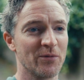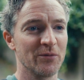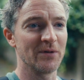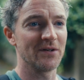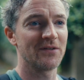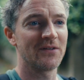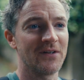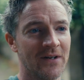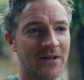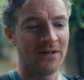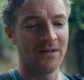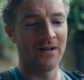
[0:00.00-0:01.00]
up the wrists
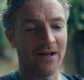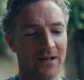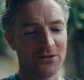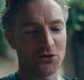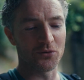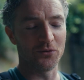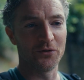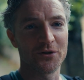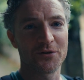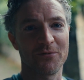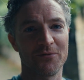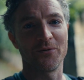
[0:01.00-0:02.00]
and
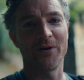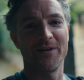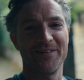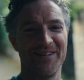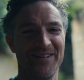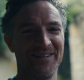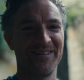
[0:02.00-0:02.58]
shoulders beforehand.